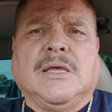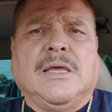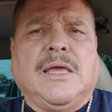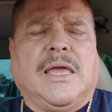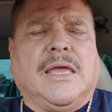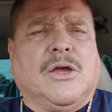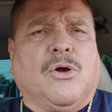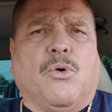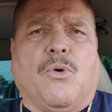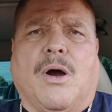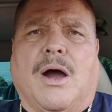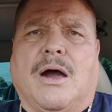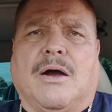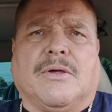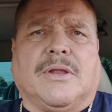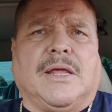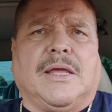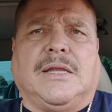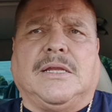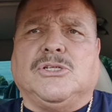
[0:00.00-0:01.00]
and go out
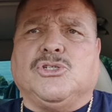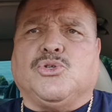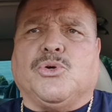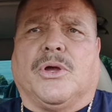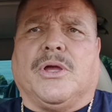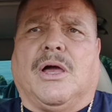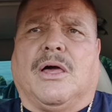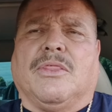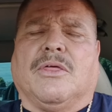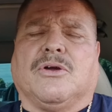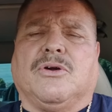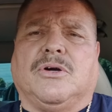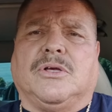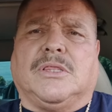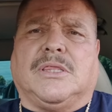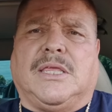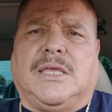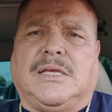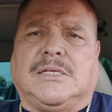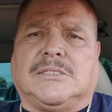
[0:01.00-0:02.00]
and enjoy all the
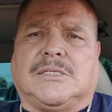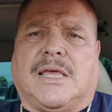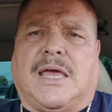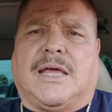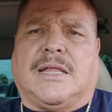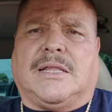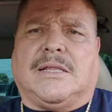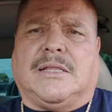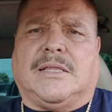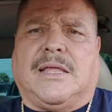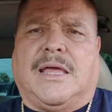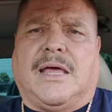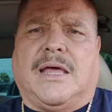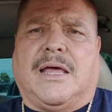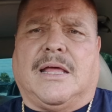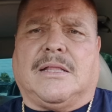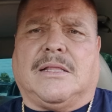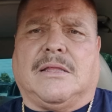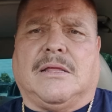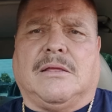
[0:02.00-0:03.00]
good things that
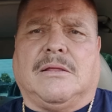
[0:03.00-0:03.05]
that